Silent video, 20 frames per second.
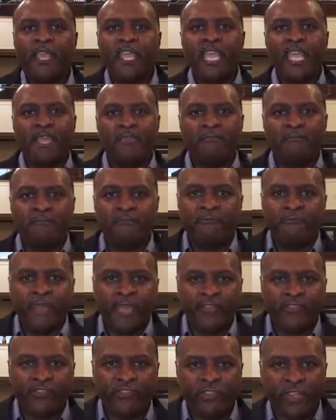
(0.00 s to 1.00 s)

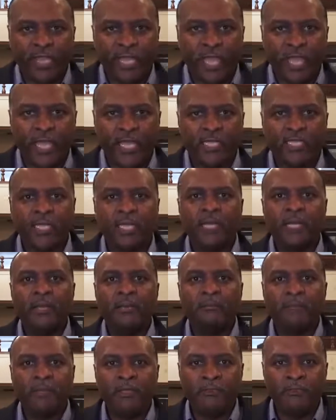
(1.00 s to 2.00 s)
Investigate
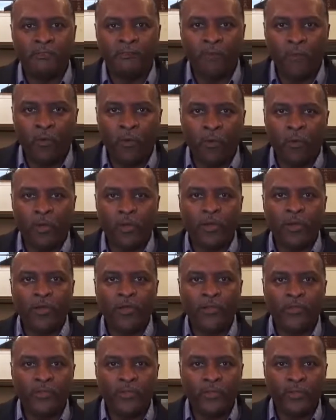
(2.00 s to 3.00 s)

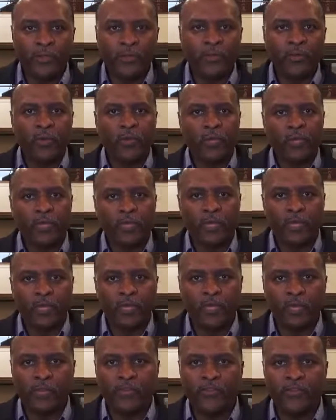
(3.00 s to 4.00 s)
before you
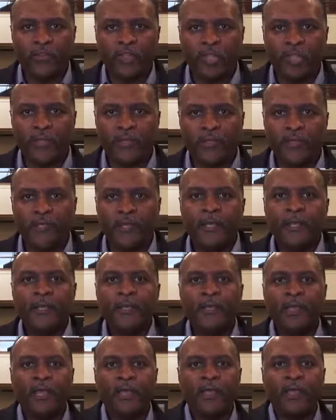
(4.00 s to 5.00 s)
initiate.
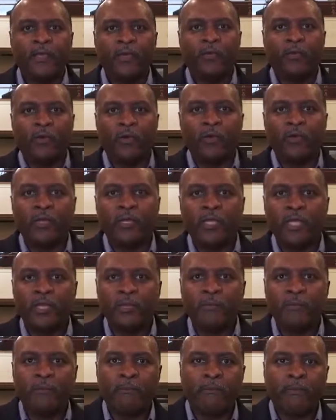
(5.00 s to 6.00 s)
Now, in order
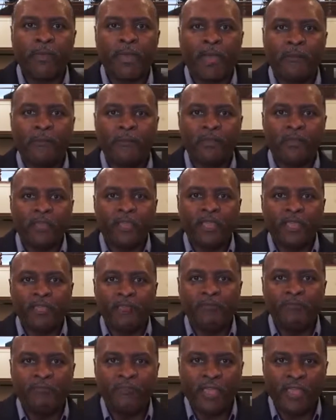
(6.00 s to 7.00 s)
to properly
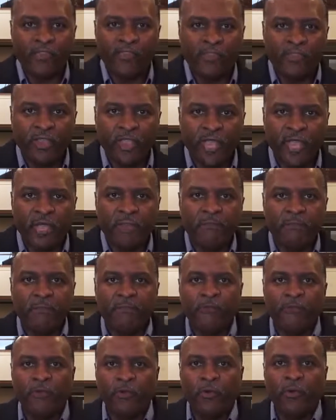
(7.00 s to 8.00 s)
investigate
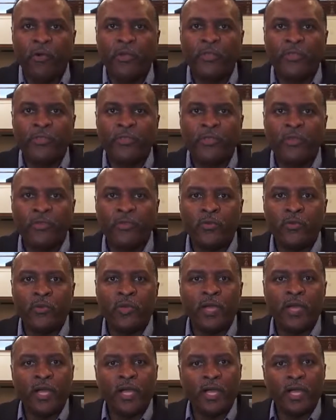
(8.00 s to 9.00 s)
before
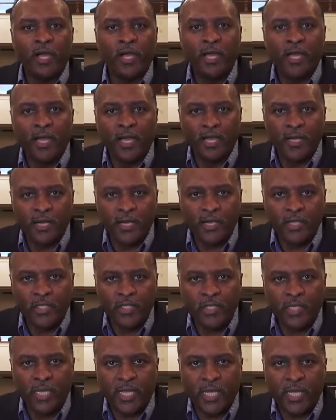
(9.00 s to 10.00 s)
you
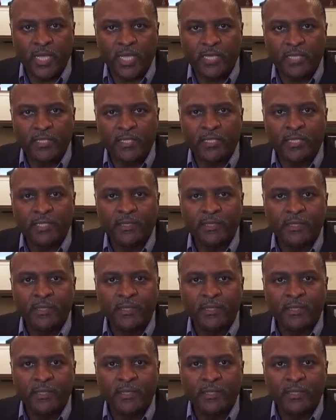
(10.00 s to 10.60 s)
initiate,